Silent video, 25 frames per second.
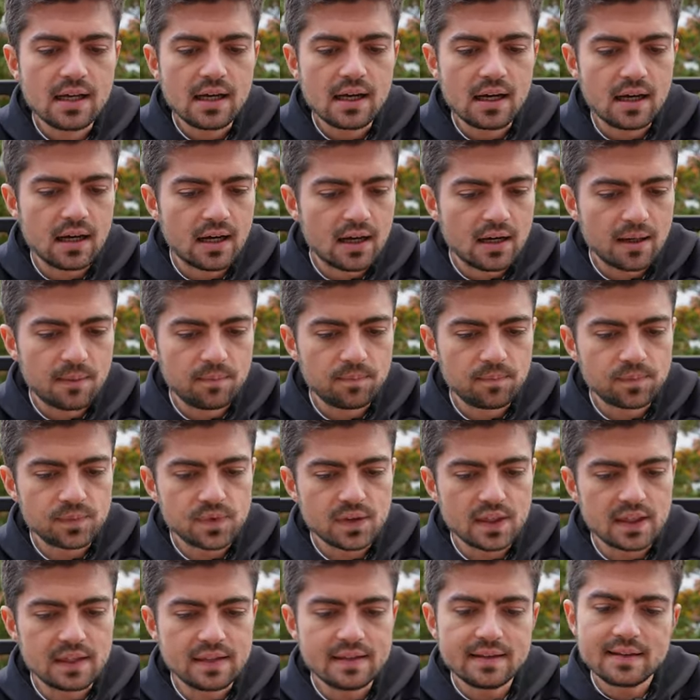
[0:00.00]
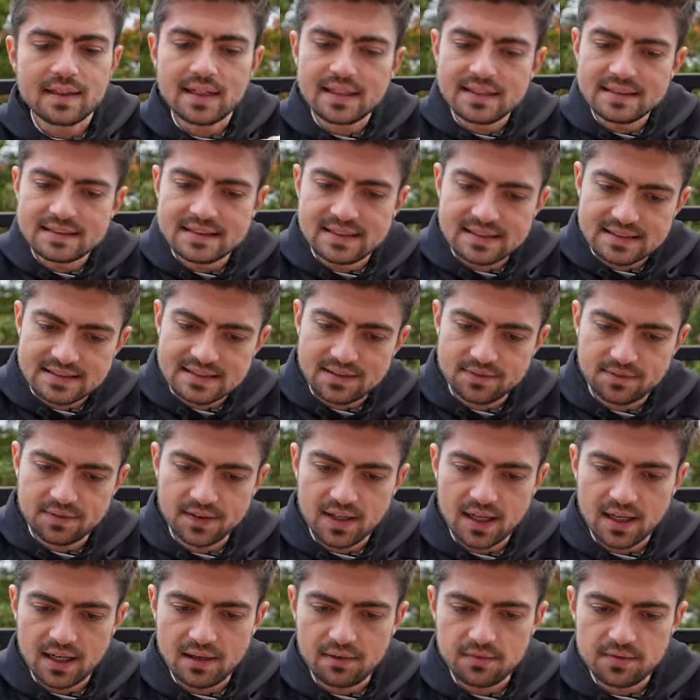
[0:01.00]

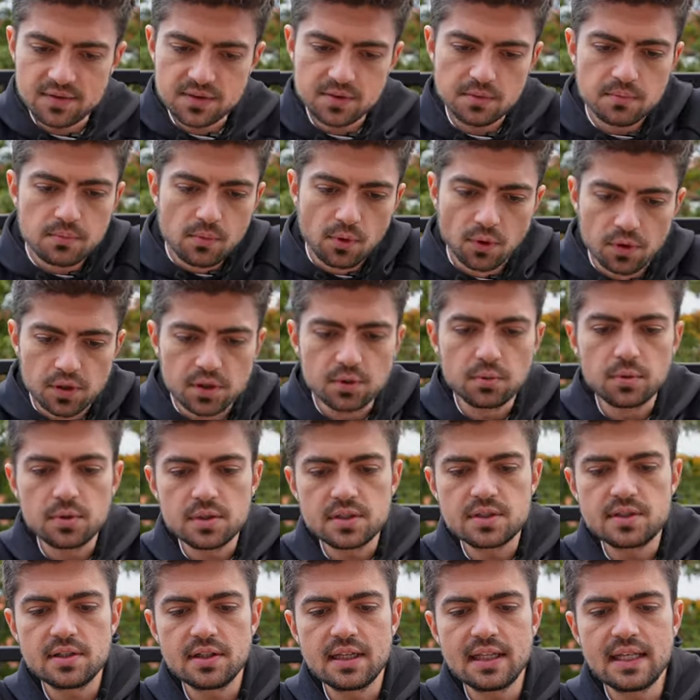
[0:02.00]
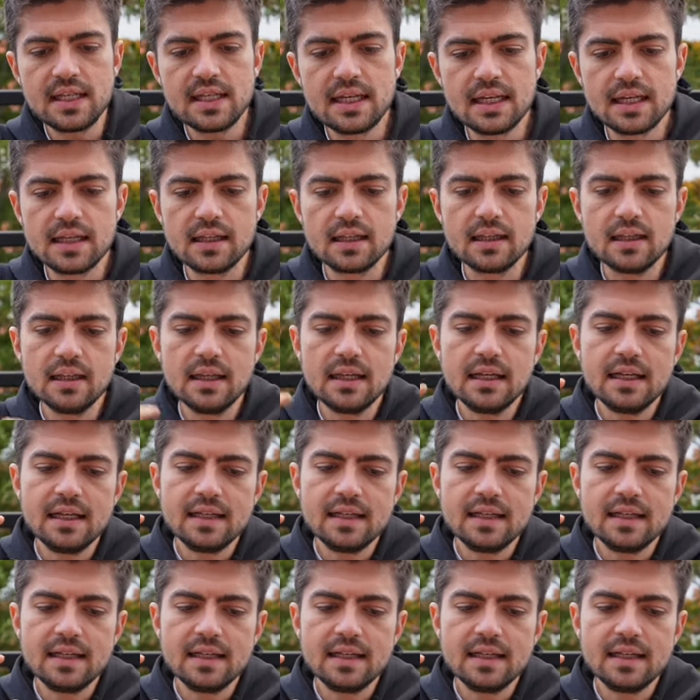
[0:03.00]
965, so more towards the heel.